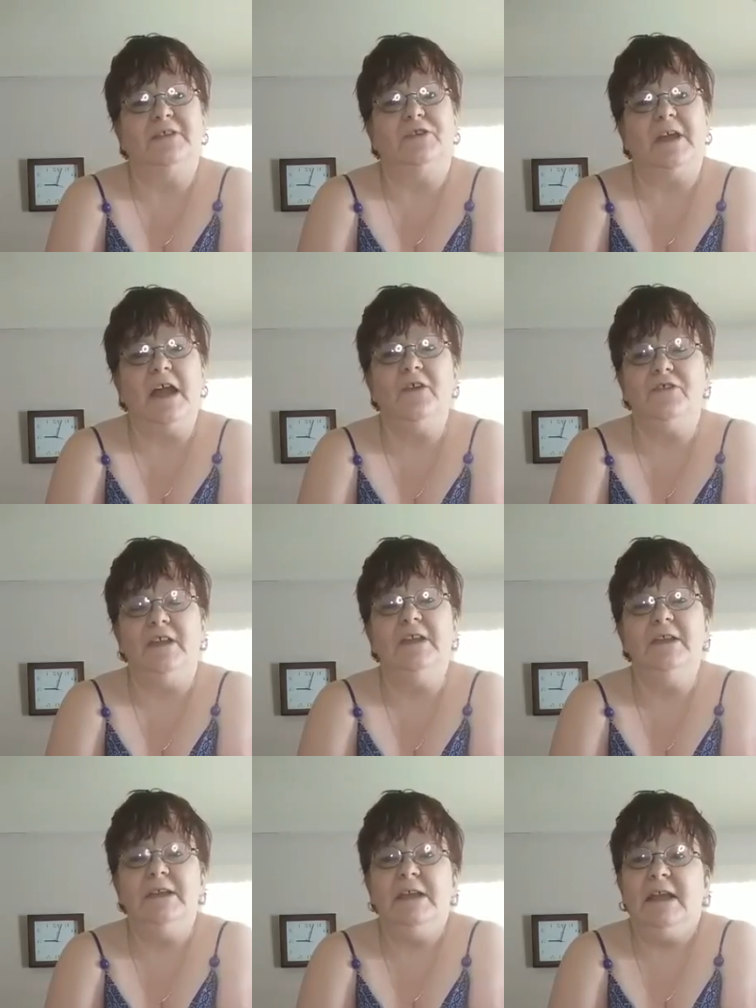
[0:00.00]
that are
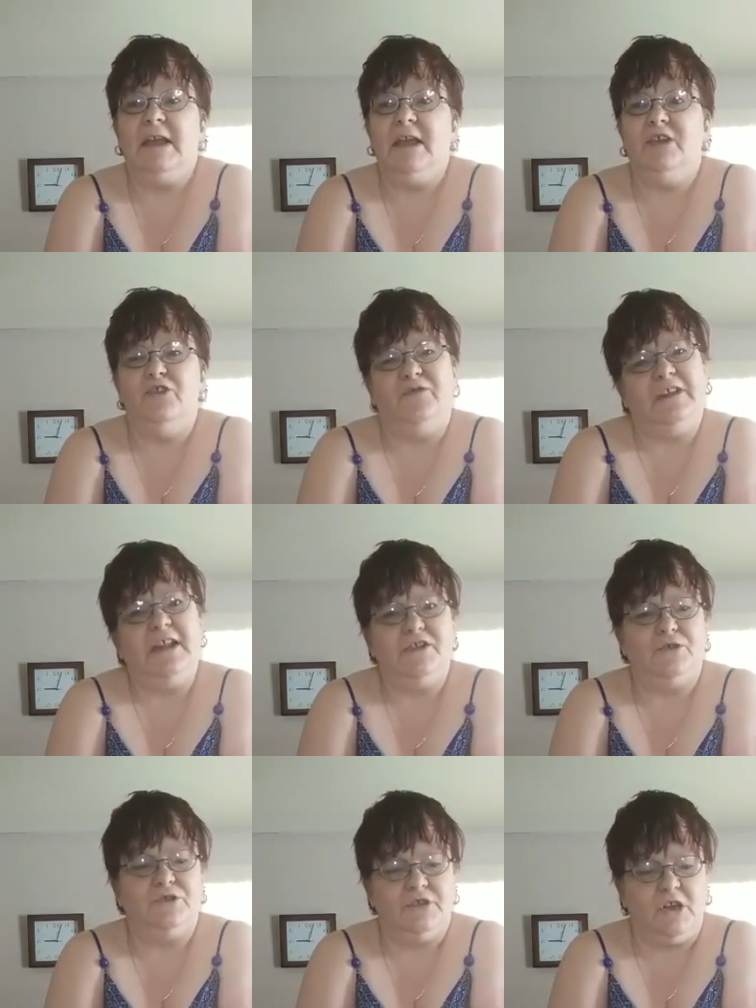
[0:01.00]
healthy and you feel like
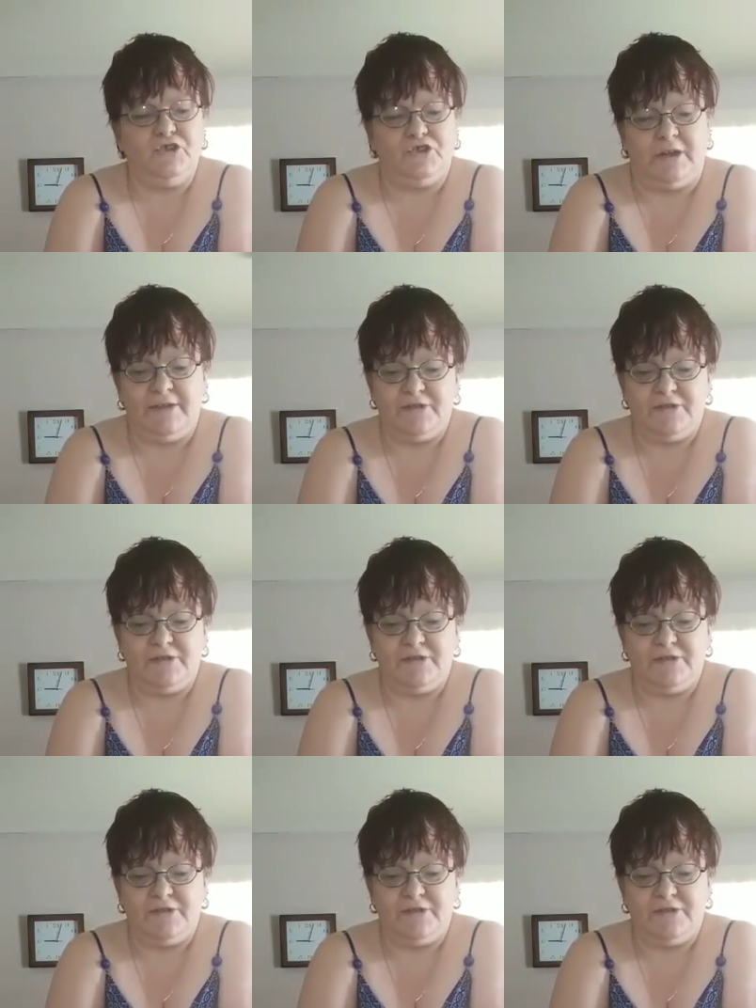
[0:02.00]
you're indulging.